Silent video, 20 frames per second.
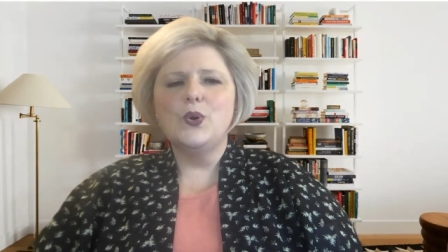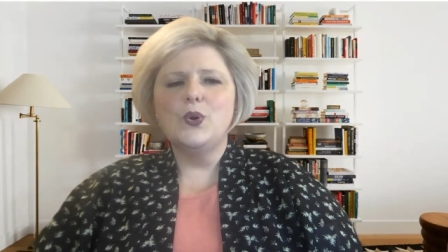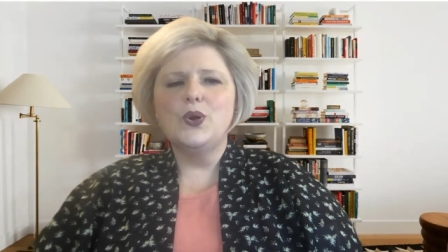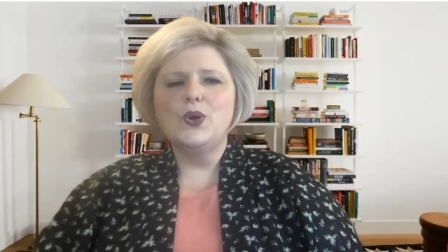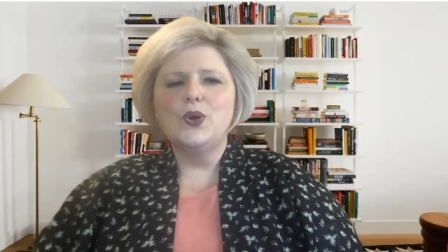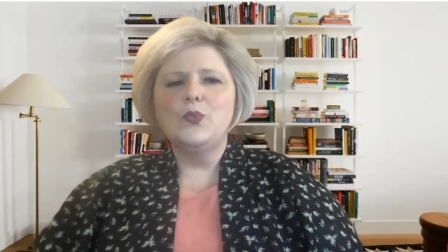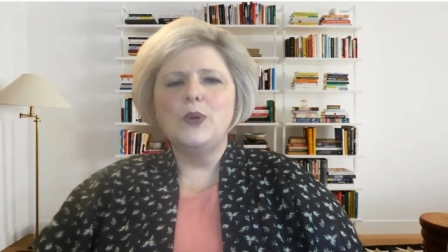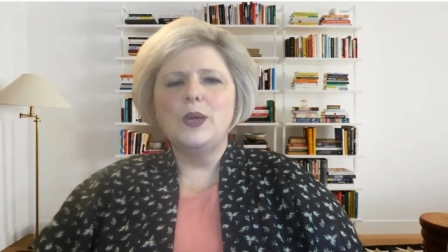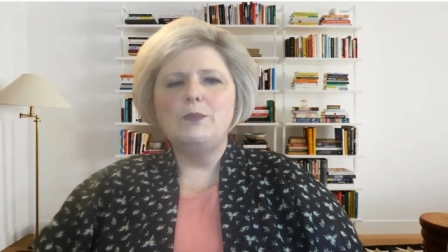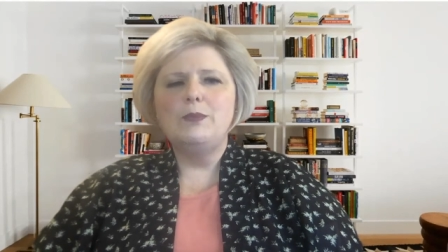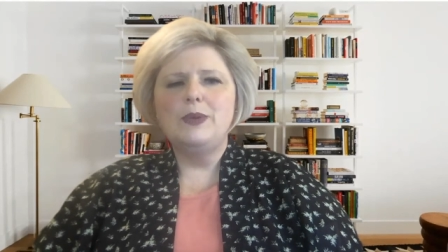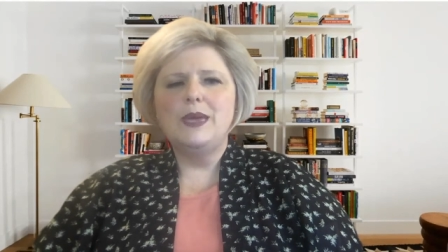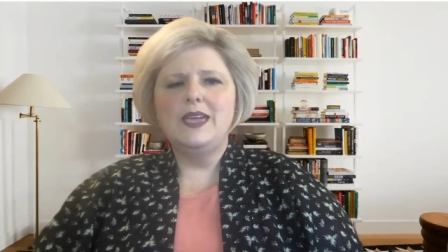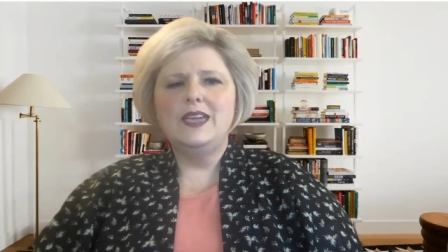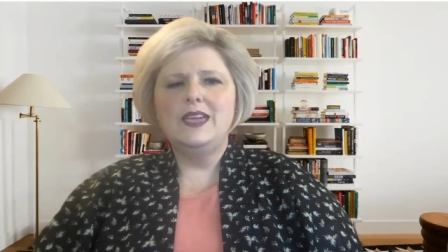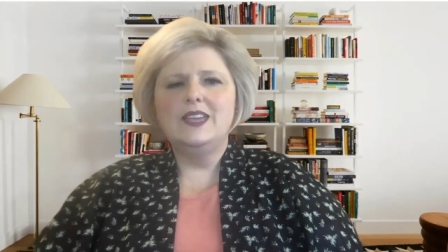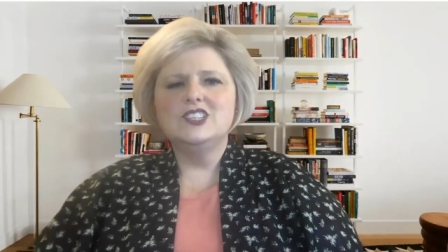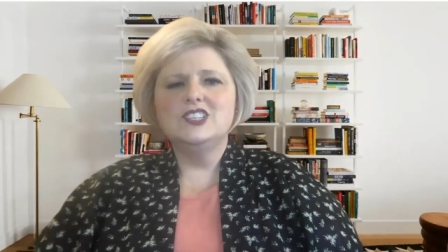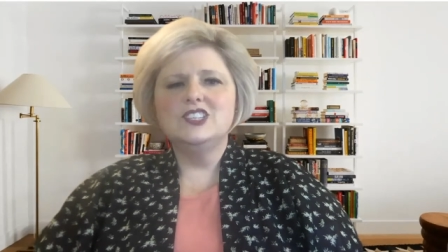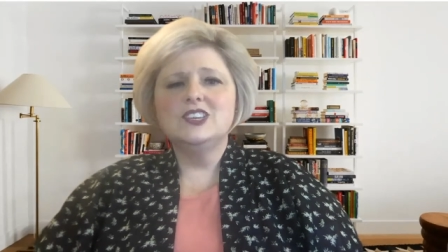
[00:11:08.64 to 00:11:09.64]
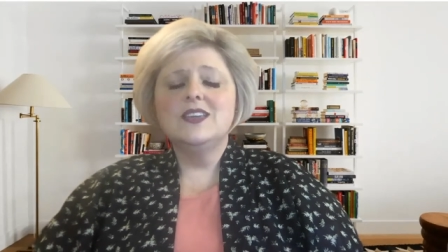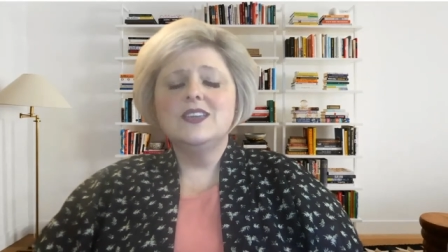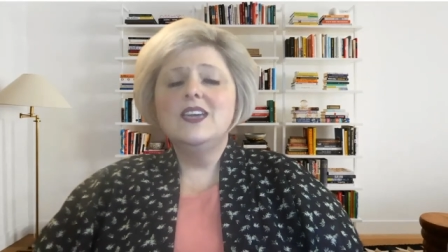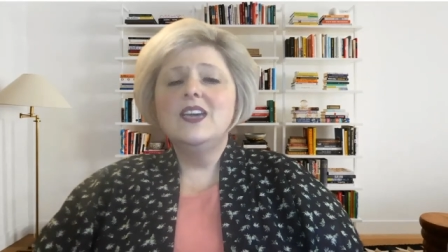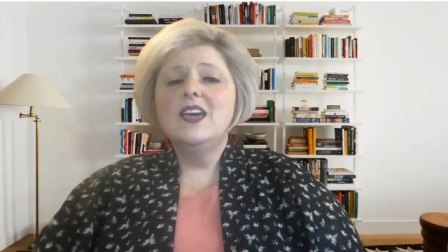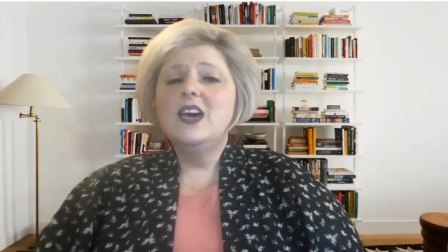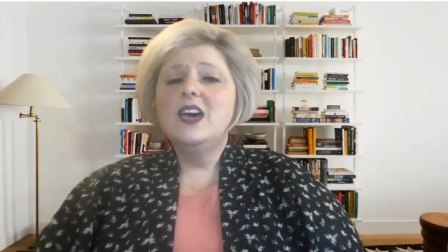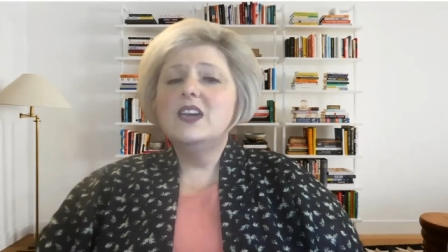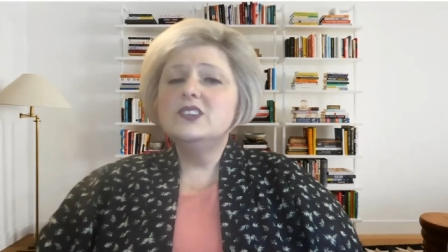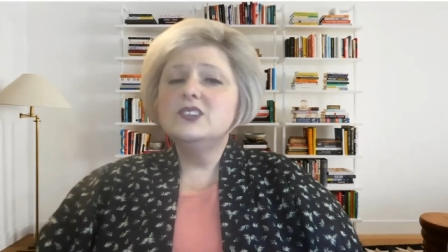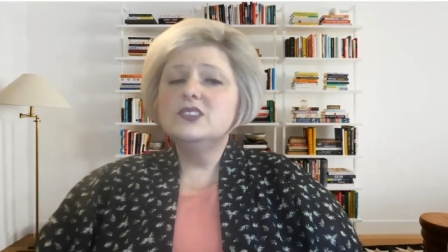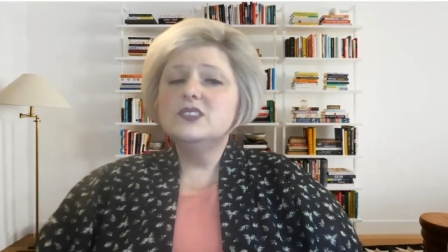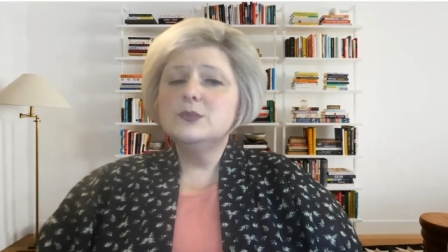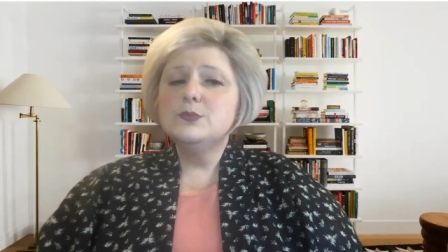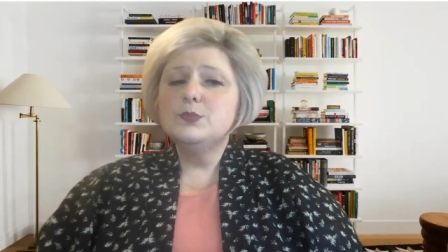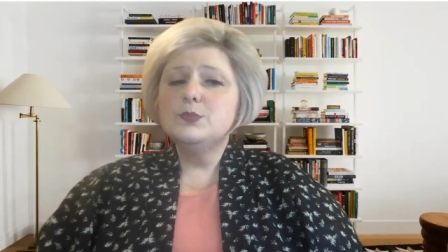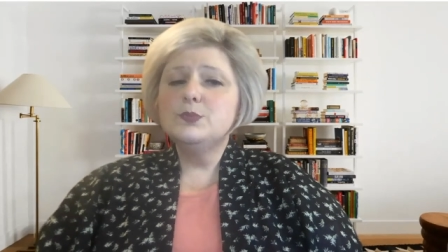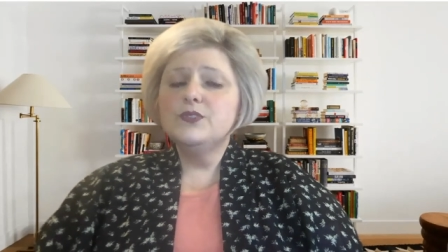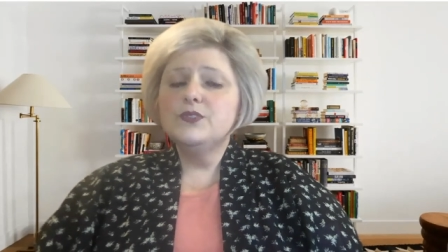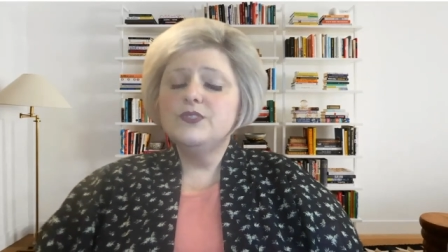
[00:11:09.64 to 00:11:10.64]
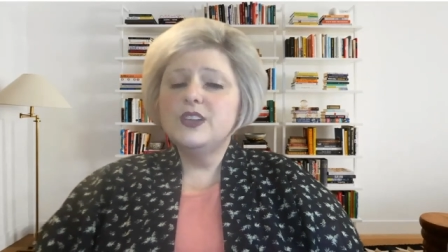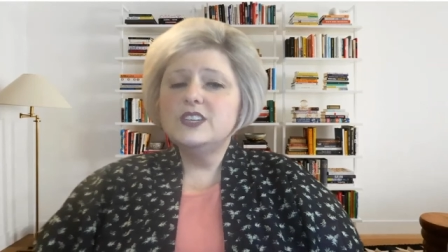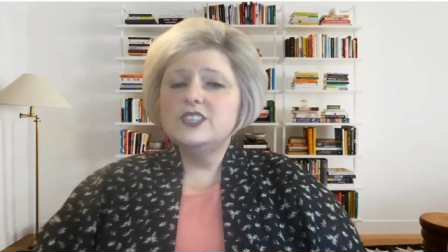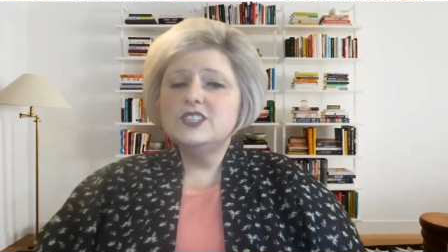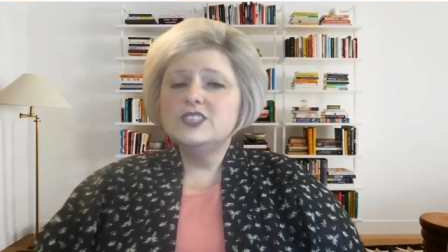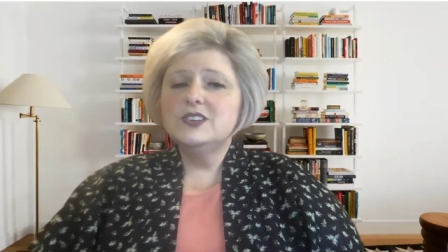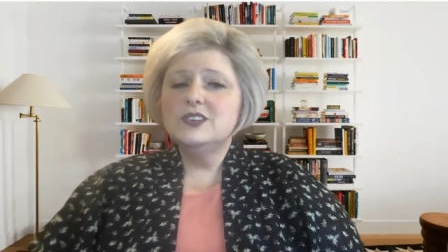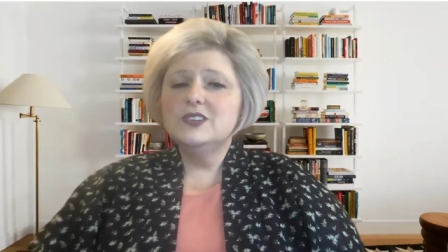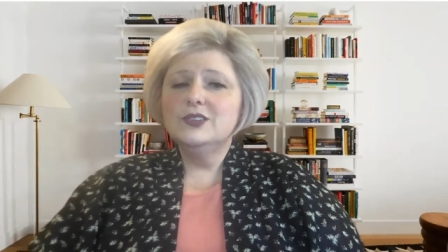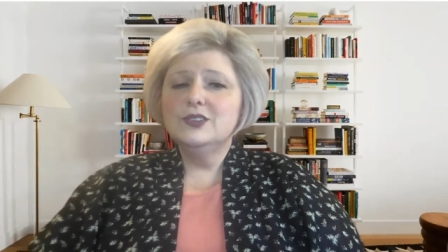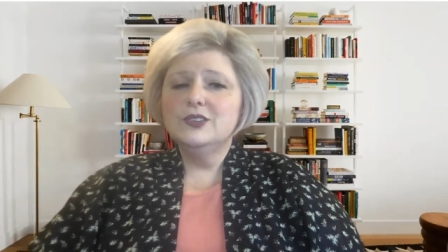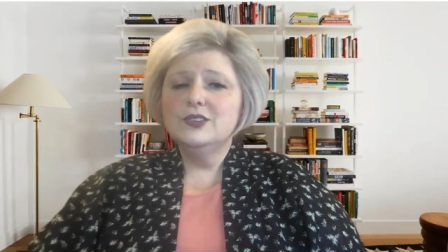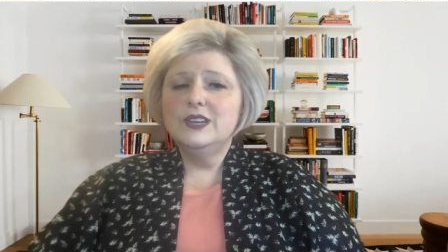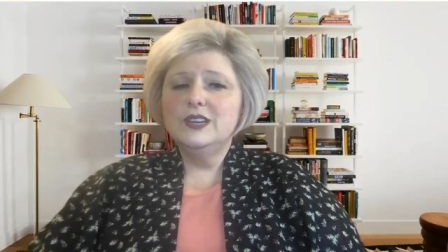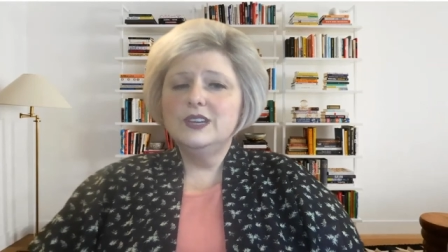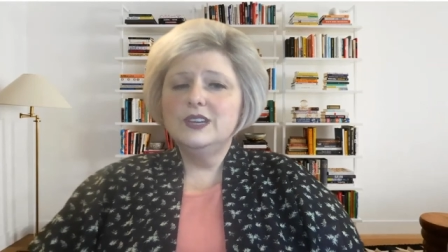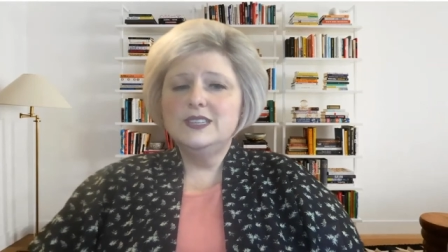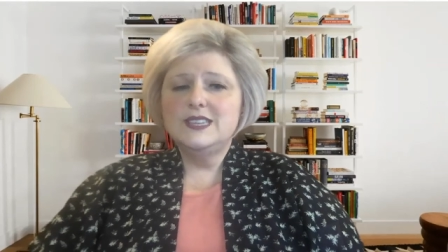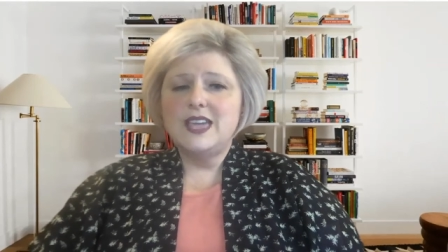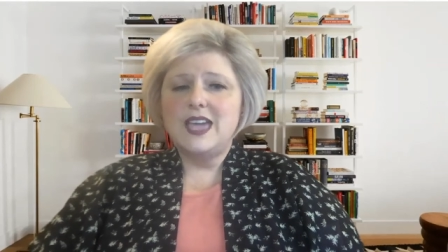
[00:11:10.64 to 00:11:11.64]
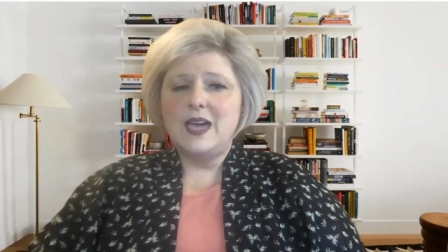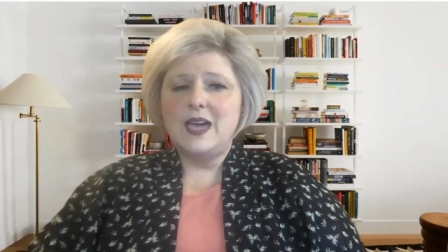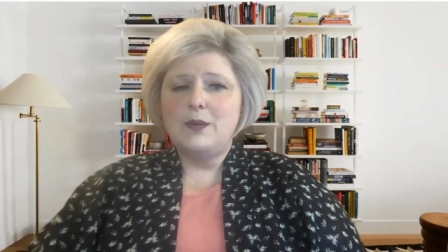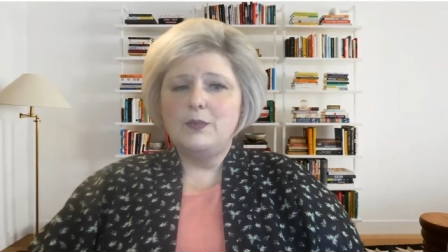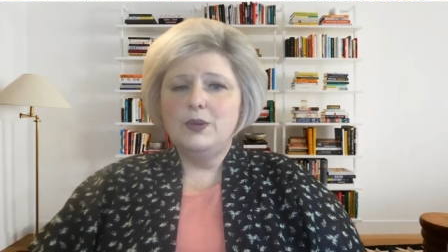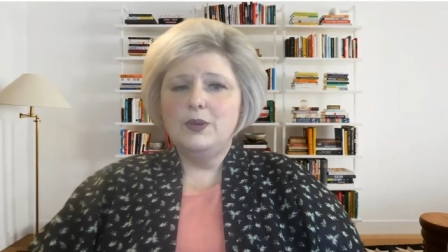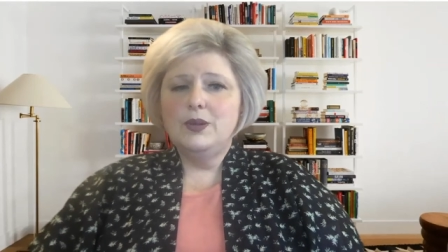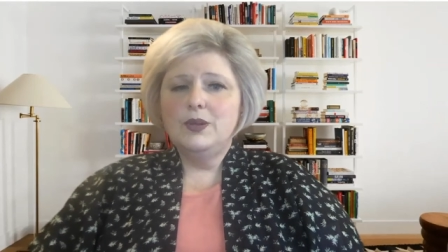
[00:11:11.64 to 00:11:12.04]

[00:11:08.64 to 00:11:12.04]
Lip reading: webpage under the Professional Learning tab